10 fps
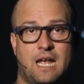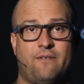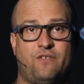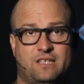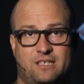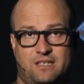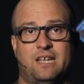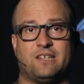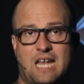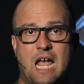if this is
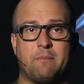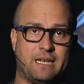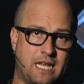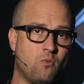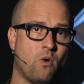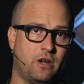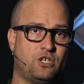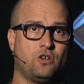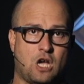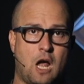the assignment he wanted
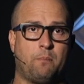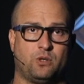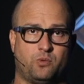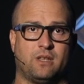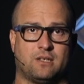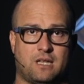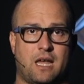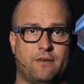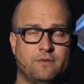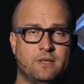to accomplish with his
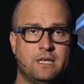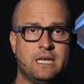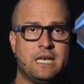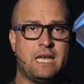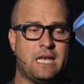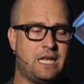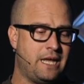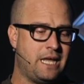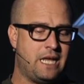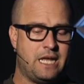life.
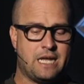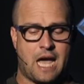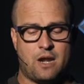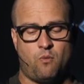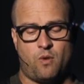He kind of